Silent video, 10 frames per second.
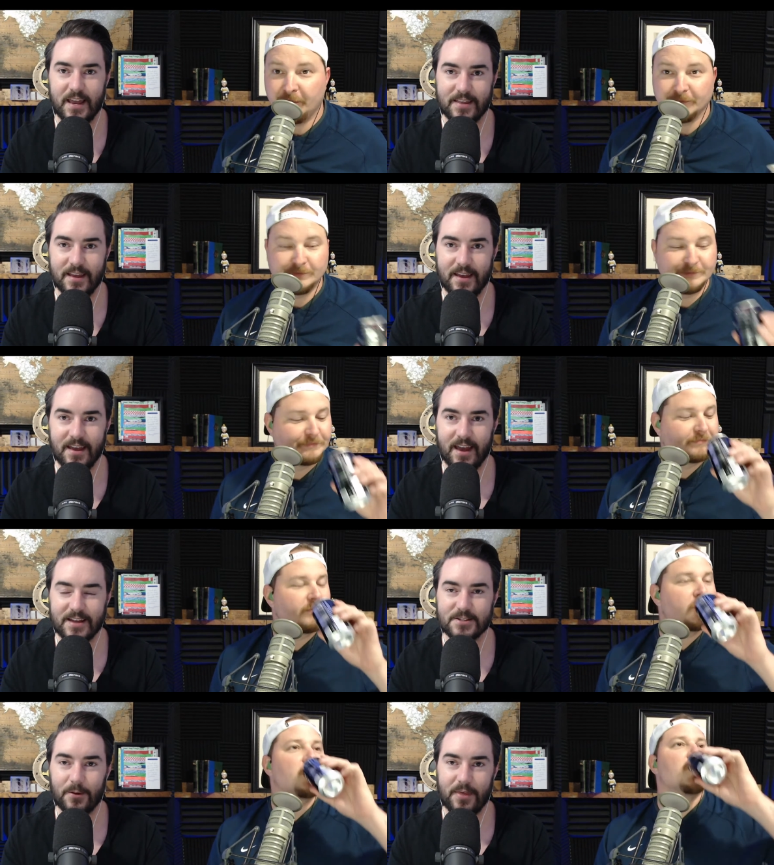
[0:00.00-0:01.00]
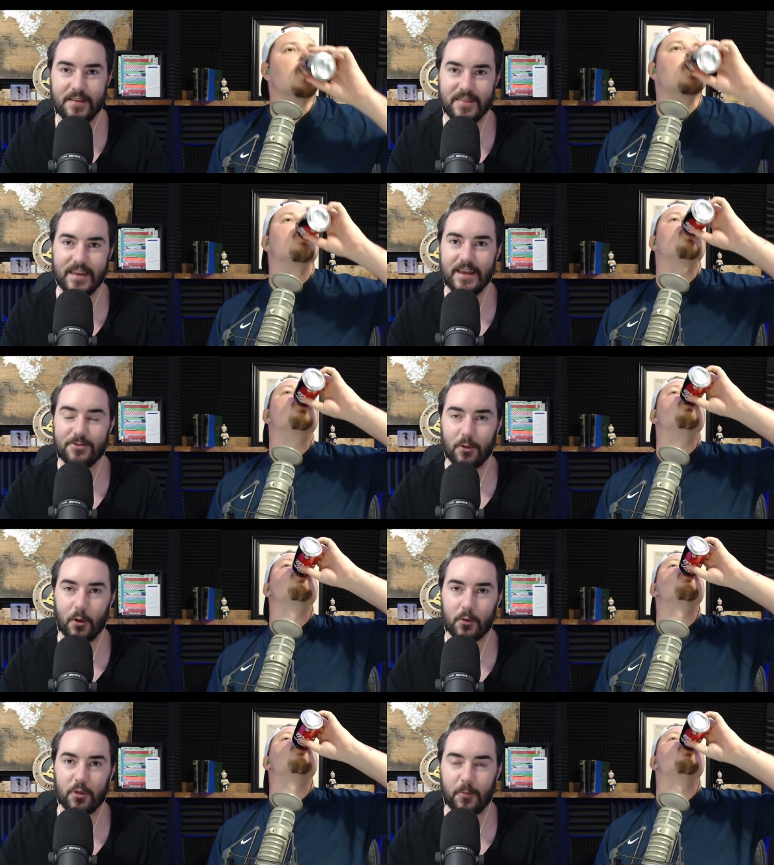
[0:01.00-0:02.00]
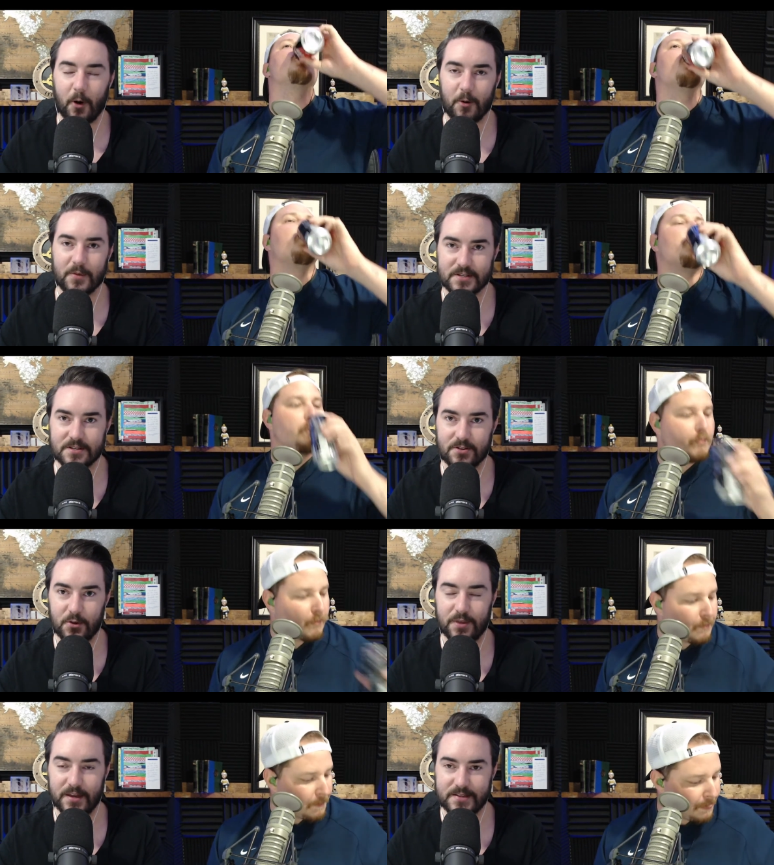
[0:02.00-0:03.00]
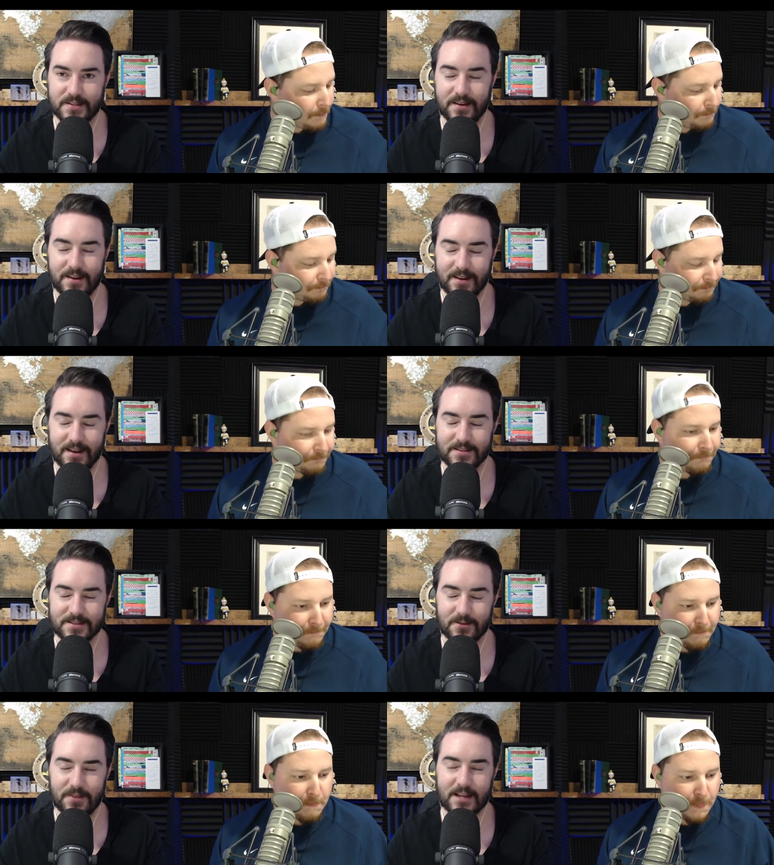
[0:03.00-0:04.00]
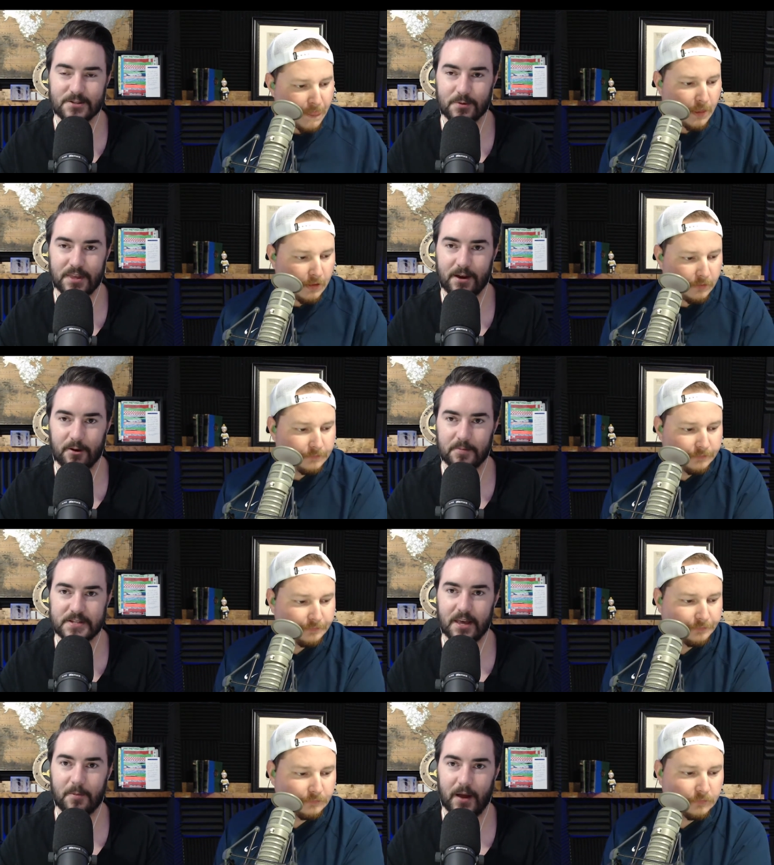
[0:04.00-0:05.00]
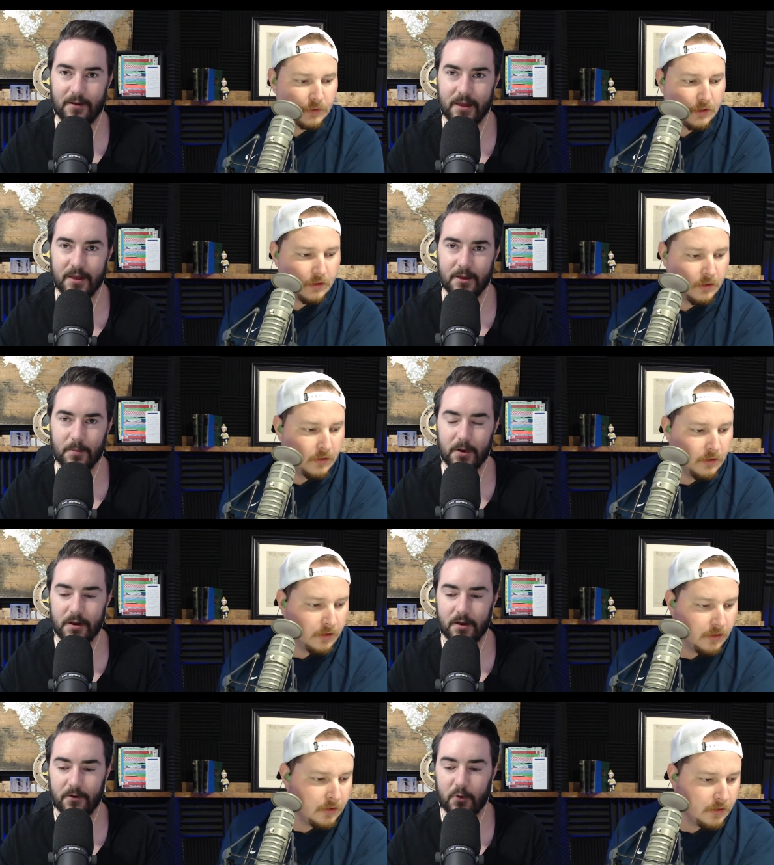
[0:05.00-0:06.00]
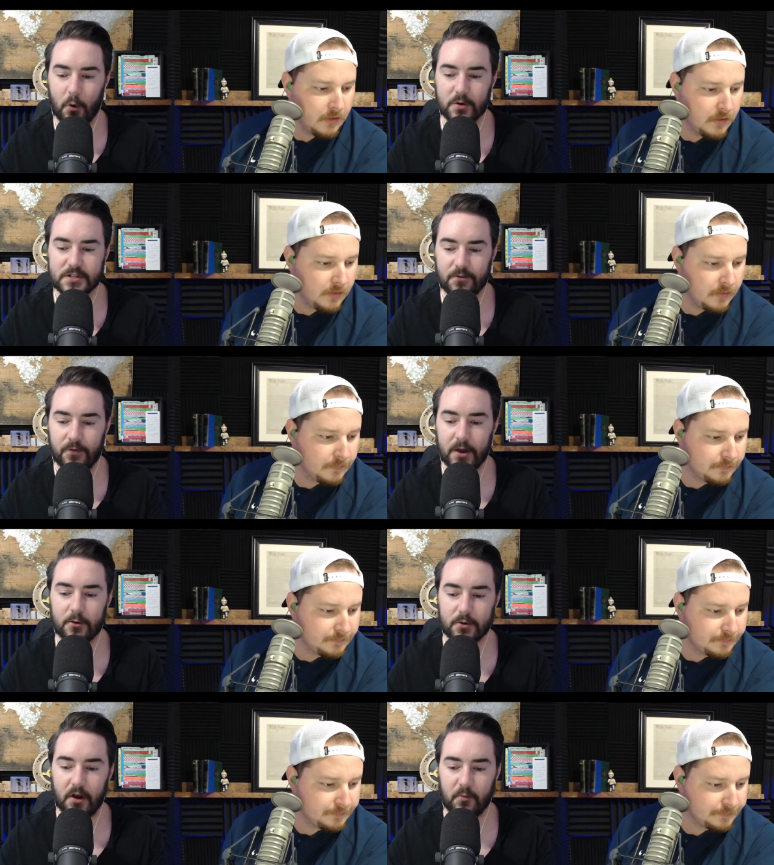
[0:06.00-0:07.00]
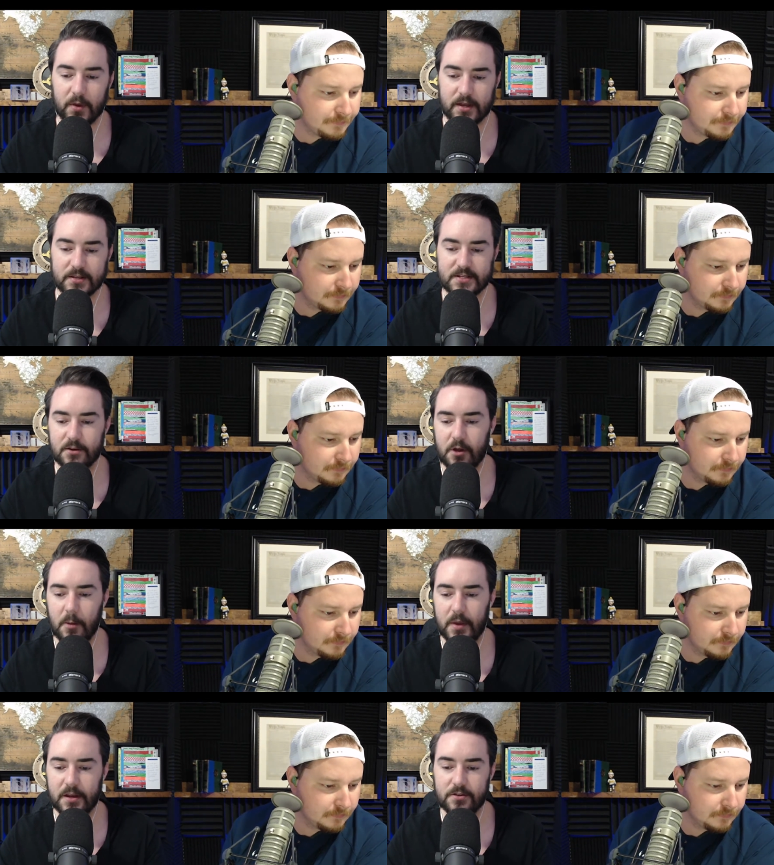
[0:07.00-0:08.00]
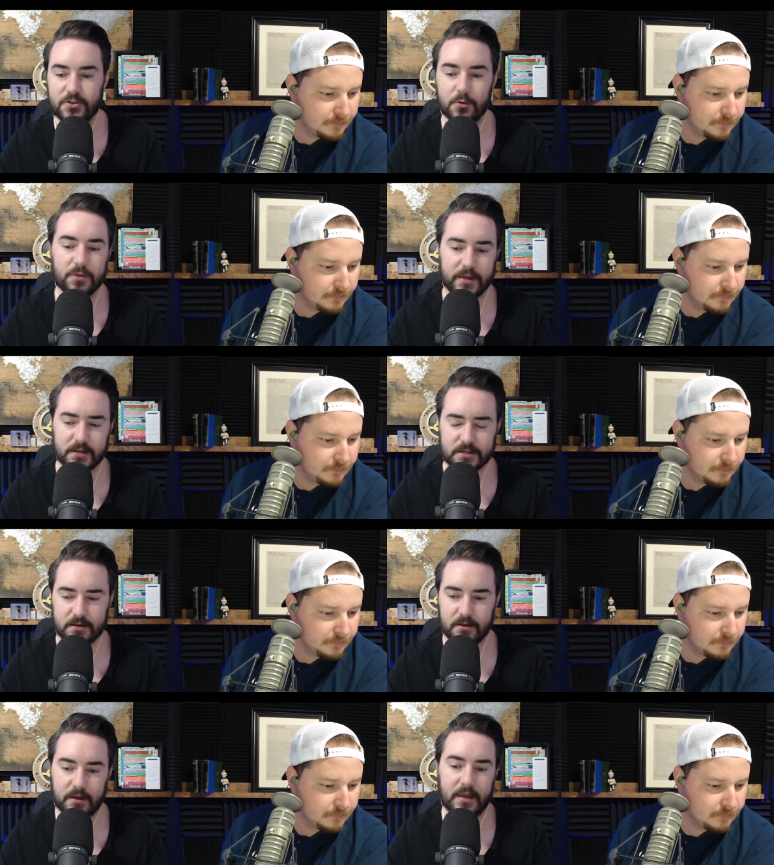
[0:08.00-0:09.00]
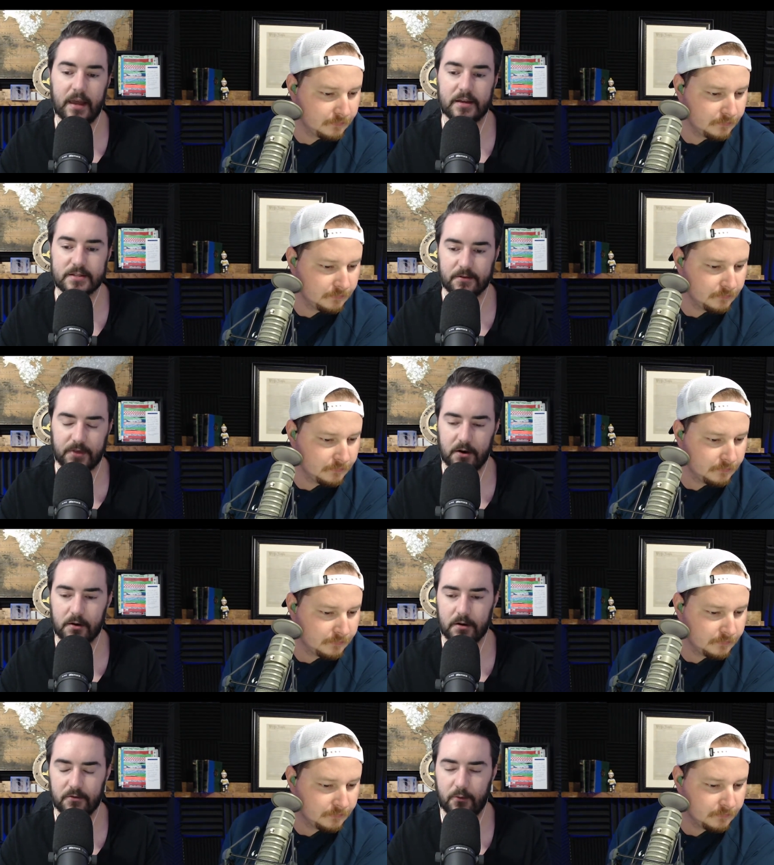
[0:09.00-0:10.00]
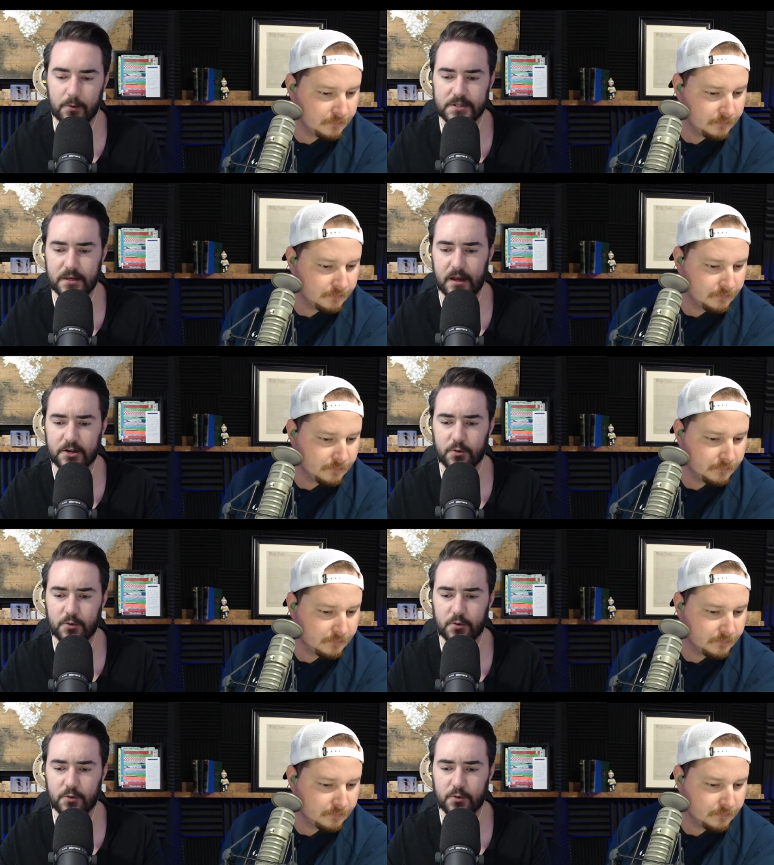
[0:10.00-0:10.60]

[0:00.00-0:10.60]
Speaker 1: don't. and so they need the local departments to do this, and that's what they are upset about. But uh, of course, the federal government can still come in and do this, I guess, if they are enforcing actual